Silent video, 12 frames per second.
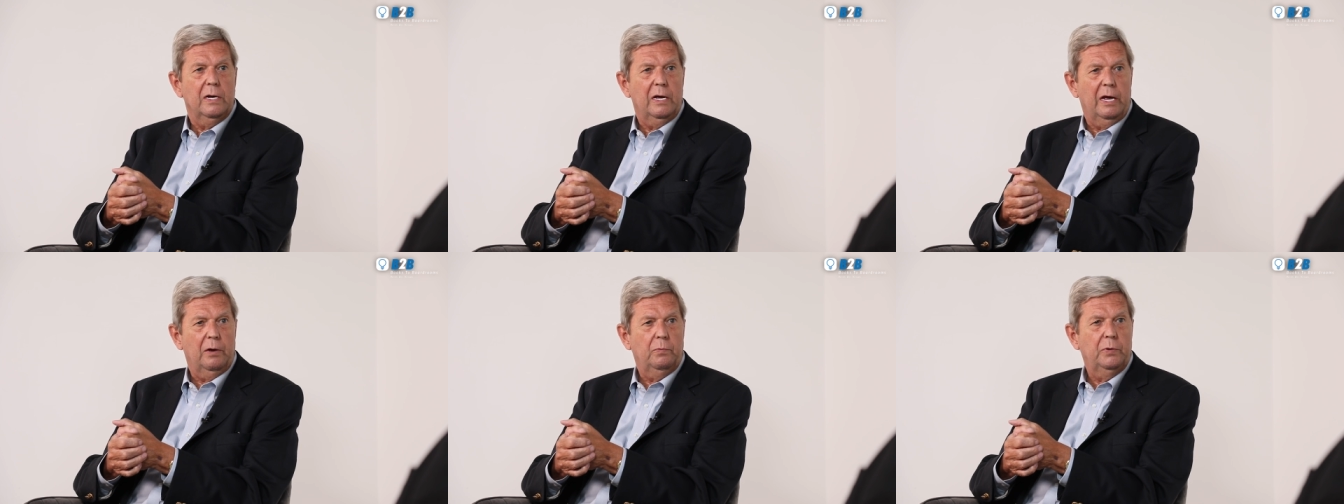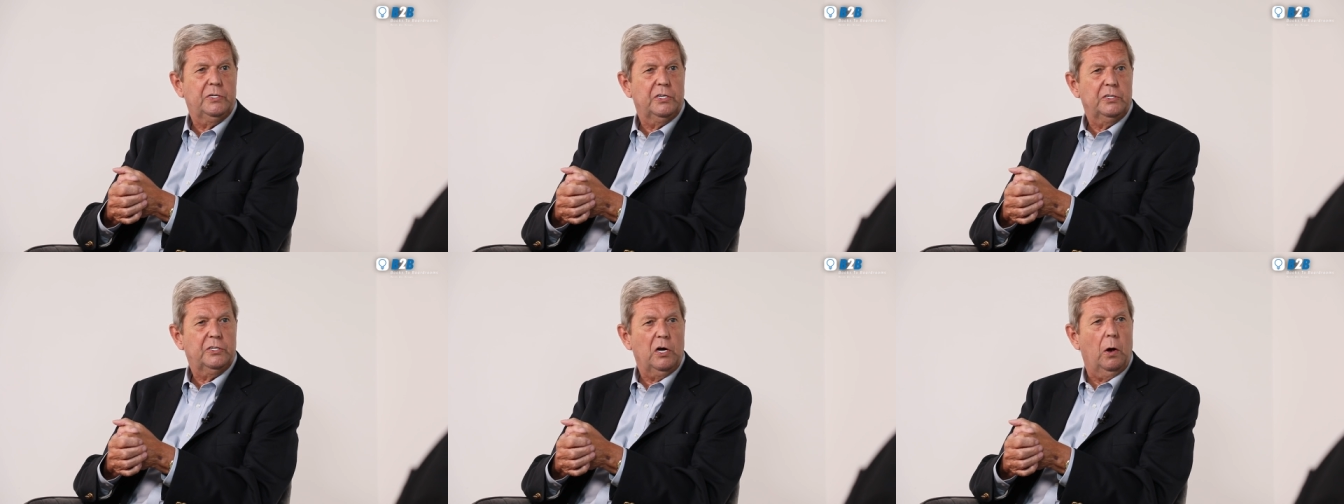uh, which
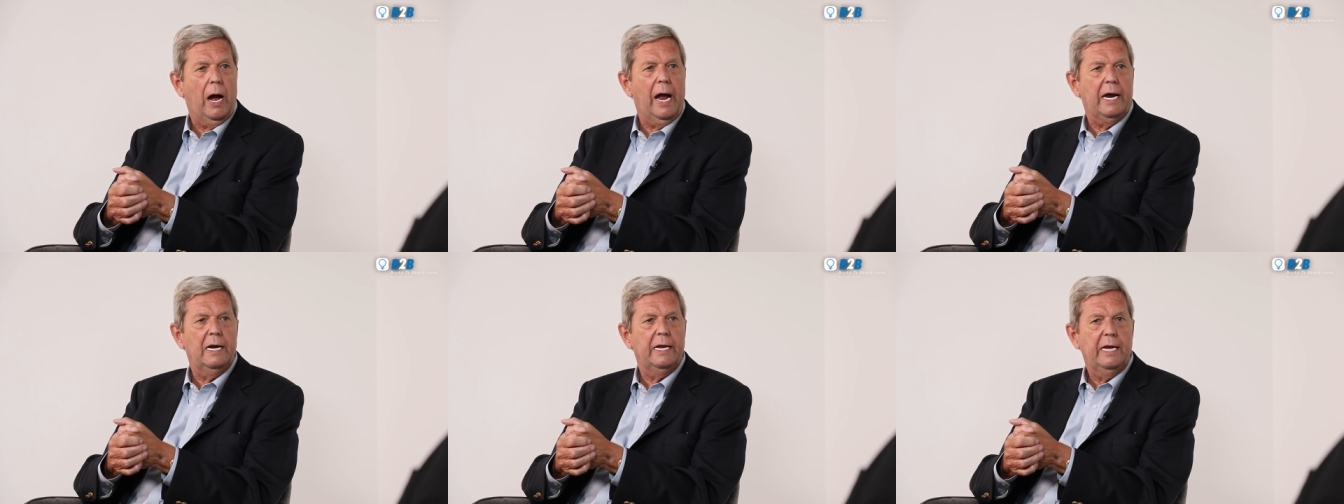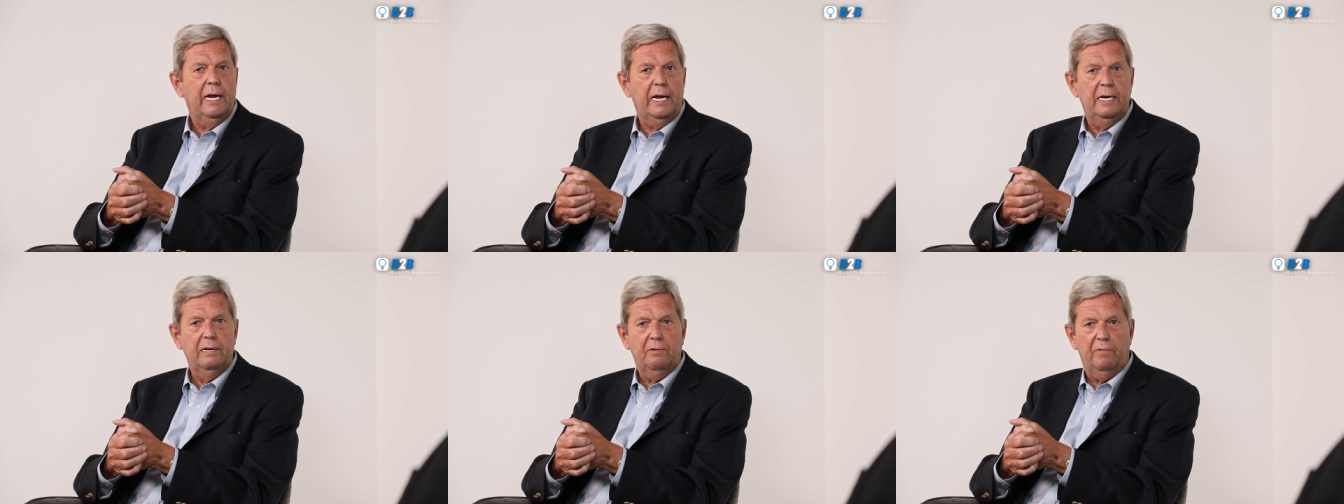is so highly
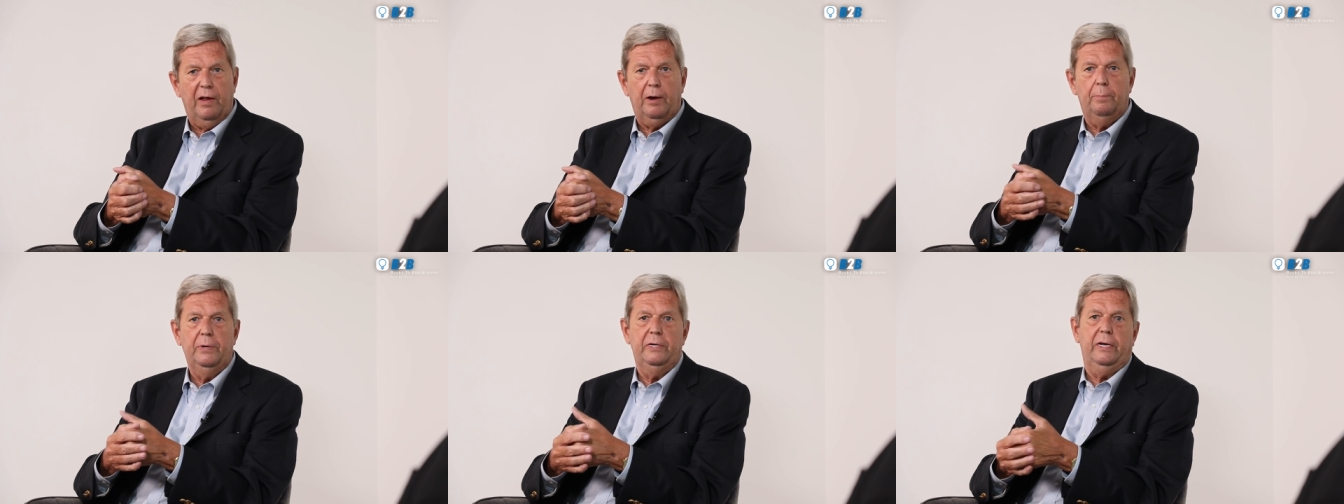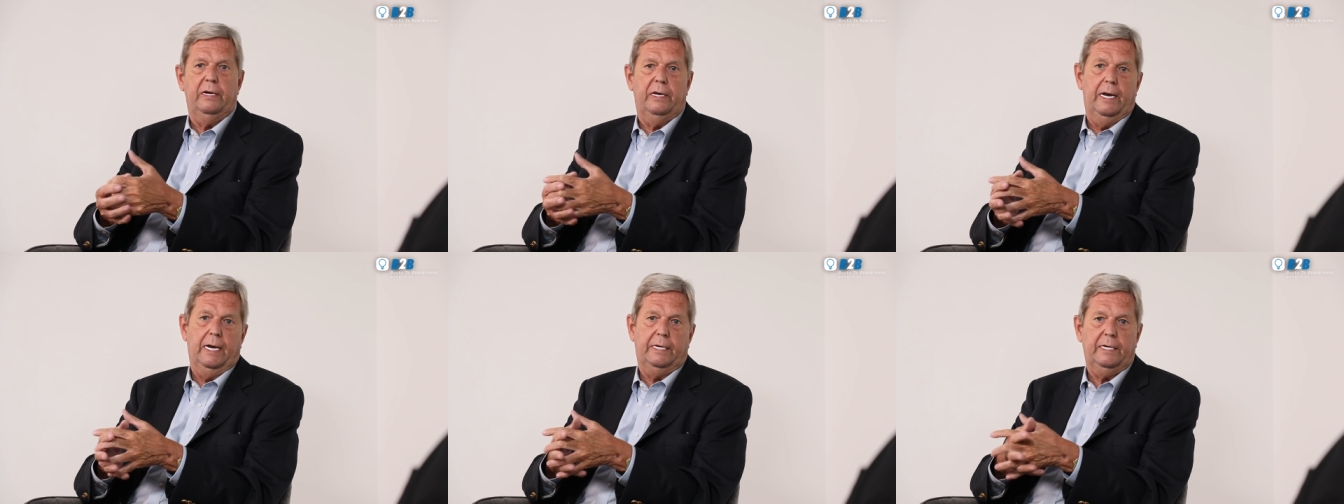in development, and
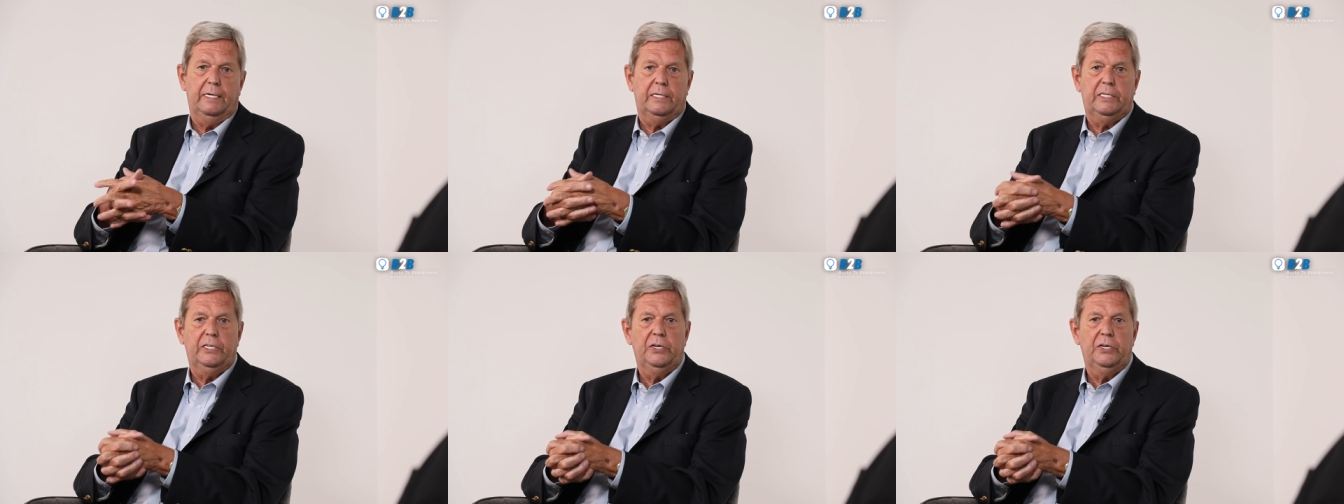that is